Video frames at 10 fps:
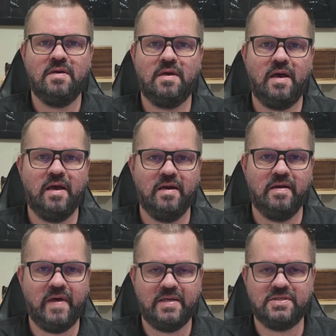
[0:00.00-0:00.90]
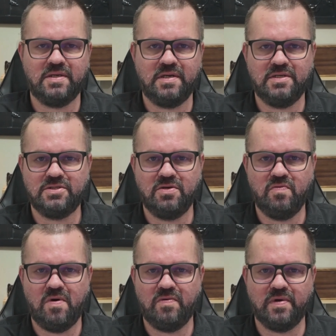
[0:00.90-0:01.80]
and that's the disk you
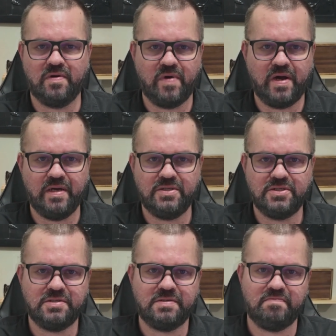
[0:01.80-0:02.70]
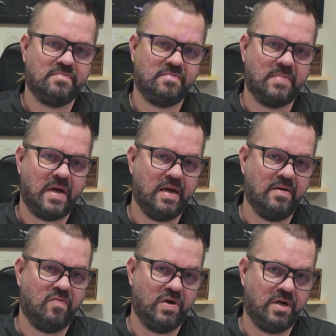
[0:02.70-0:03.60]
won't erase, and
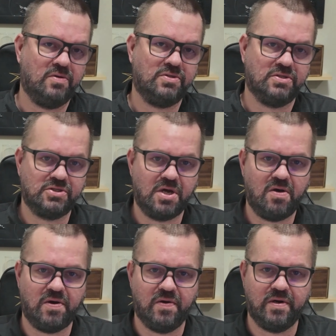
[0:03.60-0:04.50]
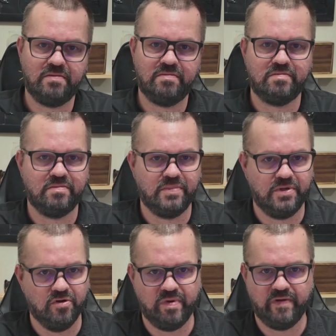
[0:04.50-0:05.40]
Windows installed on it,
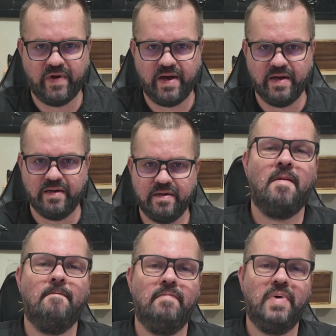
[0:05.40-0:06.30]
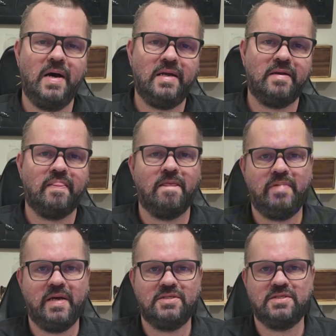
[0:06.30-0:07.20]
you'll be fine. But the
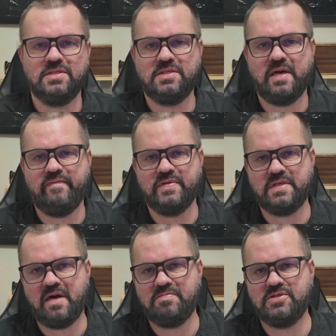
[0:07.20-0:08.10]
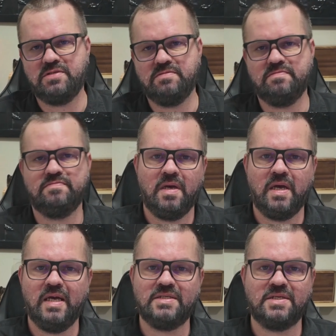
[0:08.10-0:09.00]
best and safest option
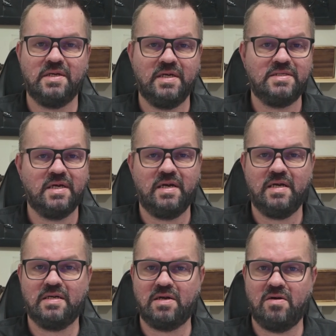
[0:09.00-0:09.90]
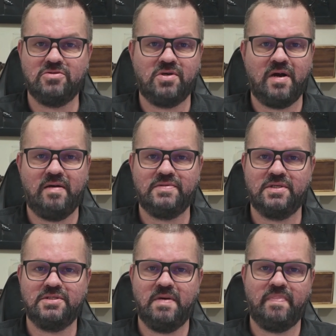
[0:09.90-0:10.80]
is to disconnect all drives
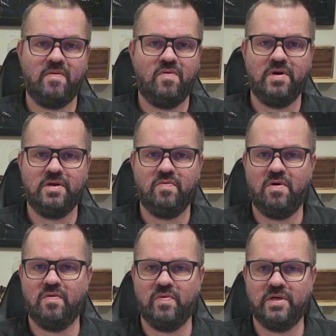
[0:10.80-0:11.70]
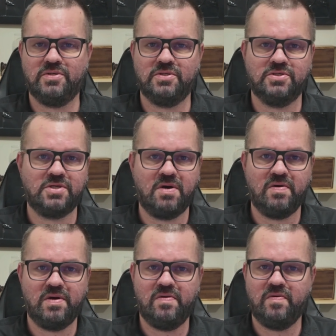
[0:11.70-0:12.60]
except the one you want Windows installed
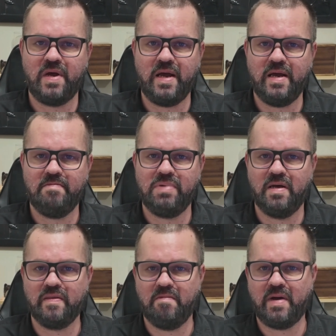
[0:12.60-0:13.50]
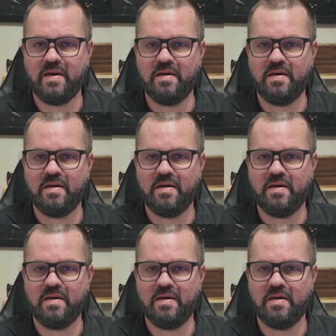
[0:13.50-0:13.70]
on and plug them back